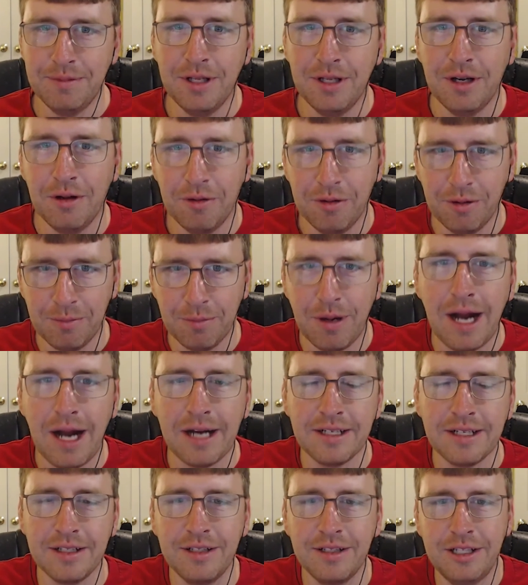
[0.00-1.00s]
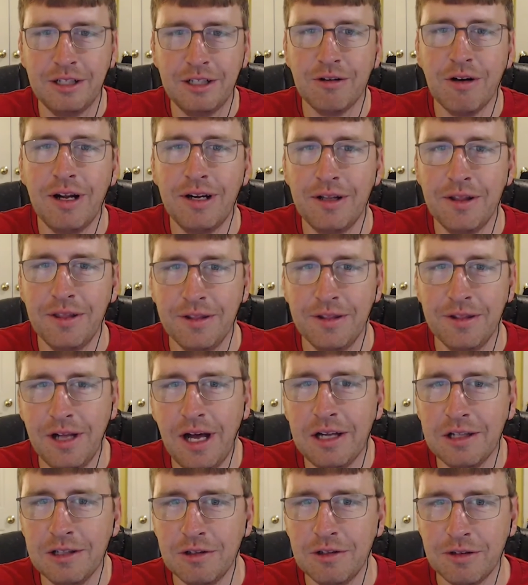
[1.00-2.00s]
they're practically trying
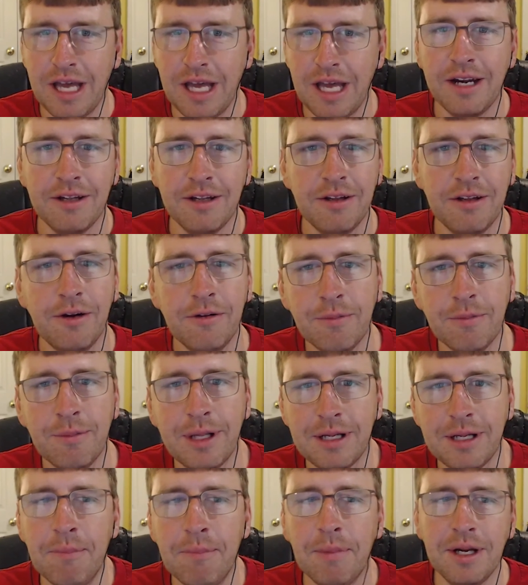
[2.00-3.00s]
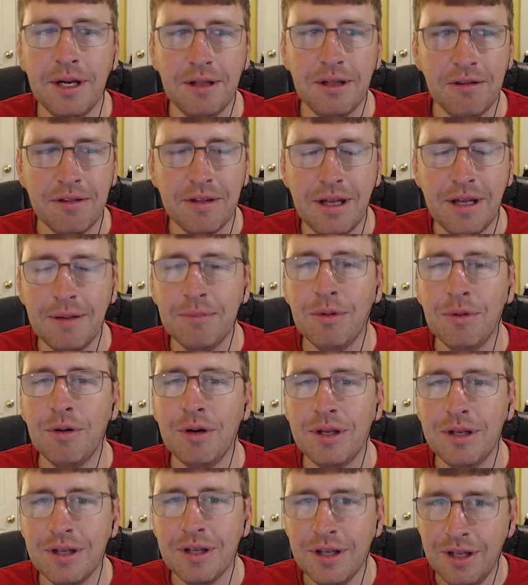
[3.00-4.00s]
to look at it, from like a money
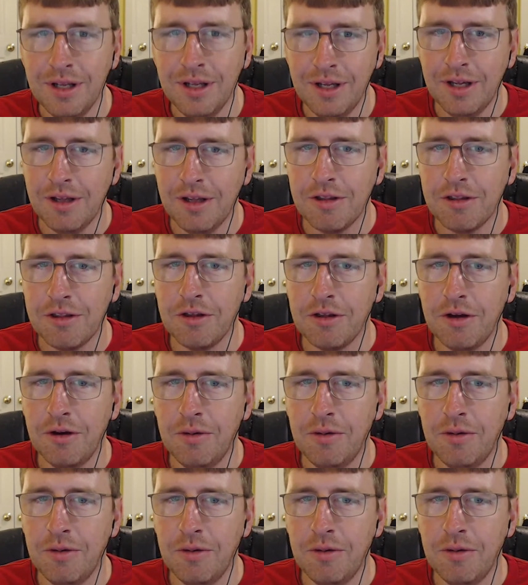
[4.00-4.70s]
standpoint. So,